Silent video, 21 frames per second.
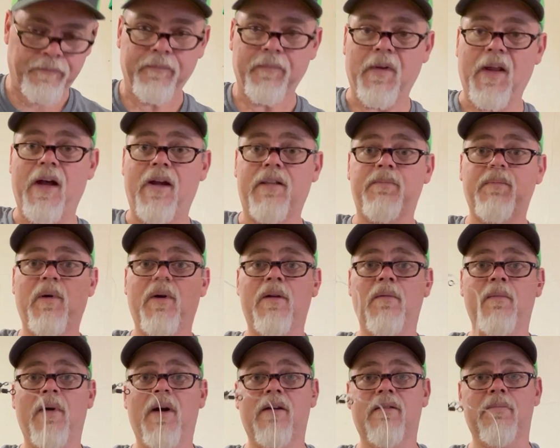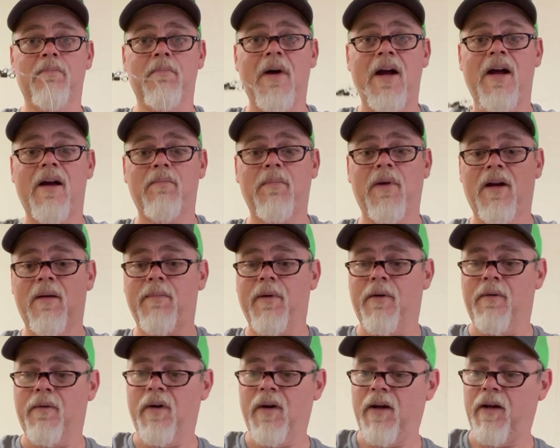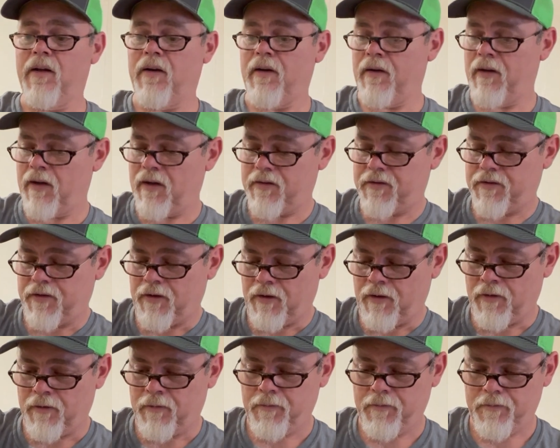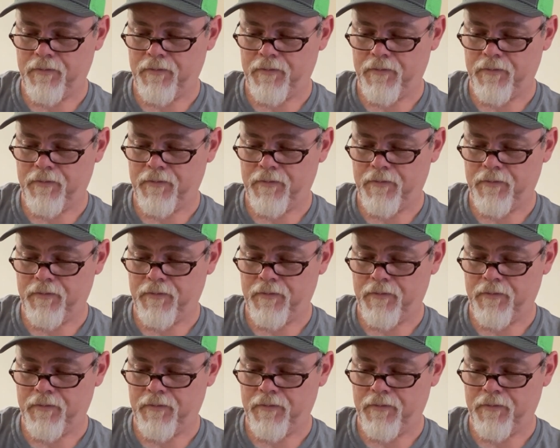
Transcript: That's pretty much my bumping rig in a nutshell.